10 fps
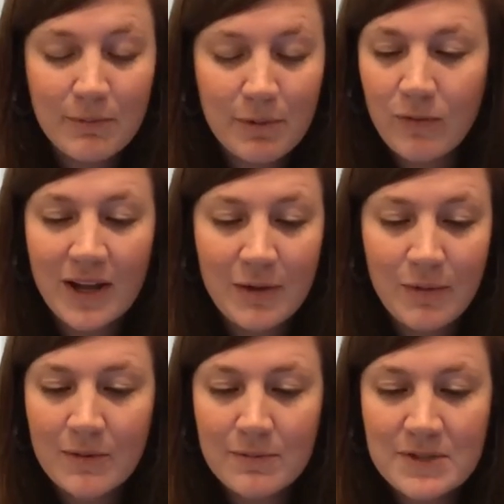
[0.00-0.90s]
that part of why
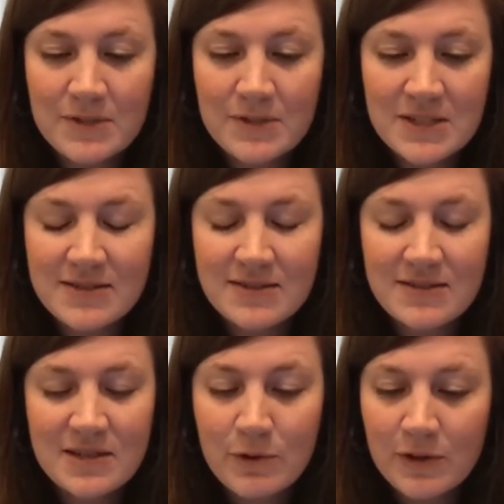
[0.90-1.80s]
he wept
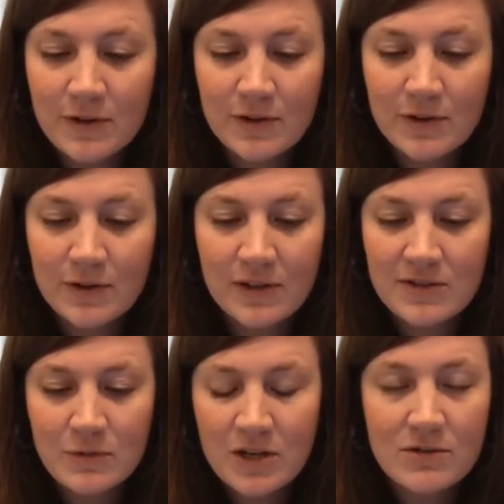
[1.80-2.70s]
is similarly
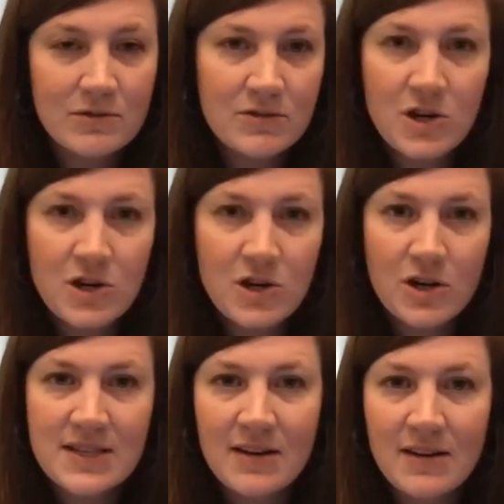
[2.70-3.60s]
to what
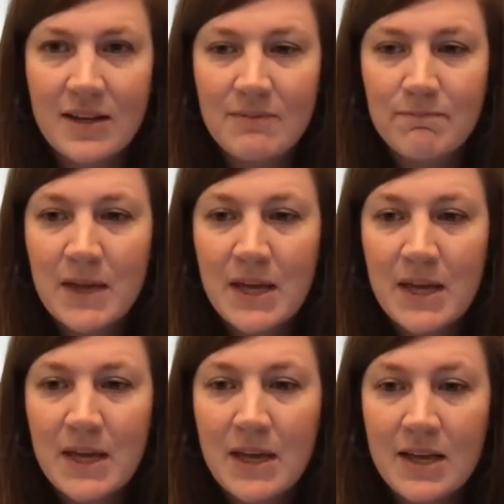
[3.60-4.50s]
Charles said, like,
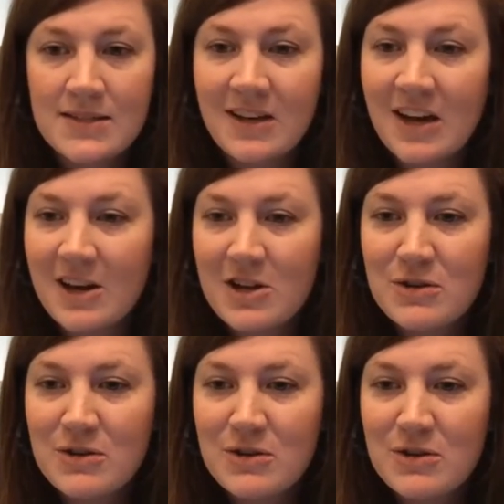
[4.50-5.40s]
he's a God
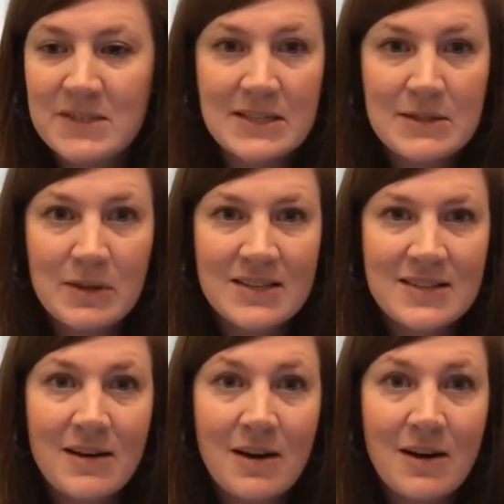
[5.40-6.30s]
who sits with
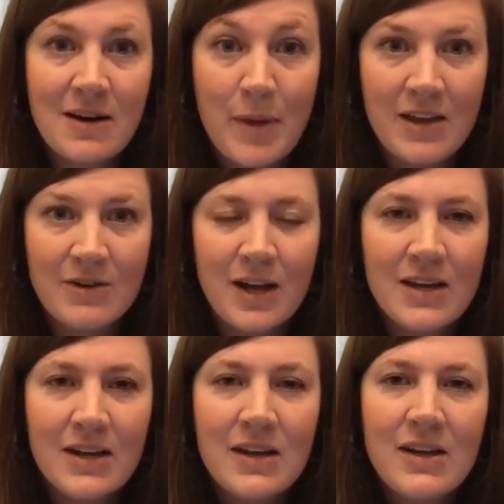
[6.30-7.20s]
us in our pain,
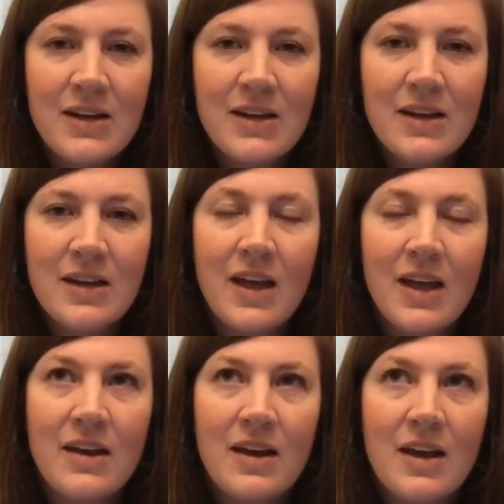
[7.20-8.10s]
right?
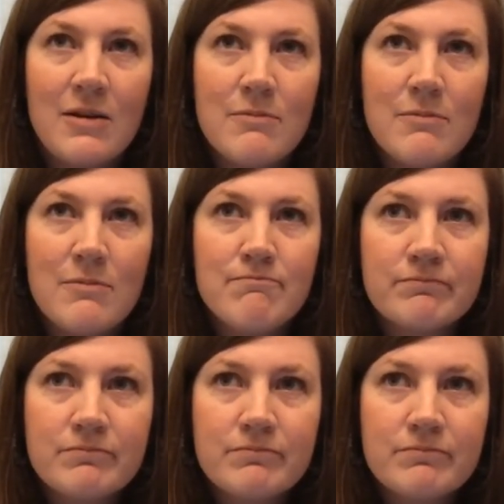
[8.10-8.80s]
And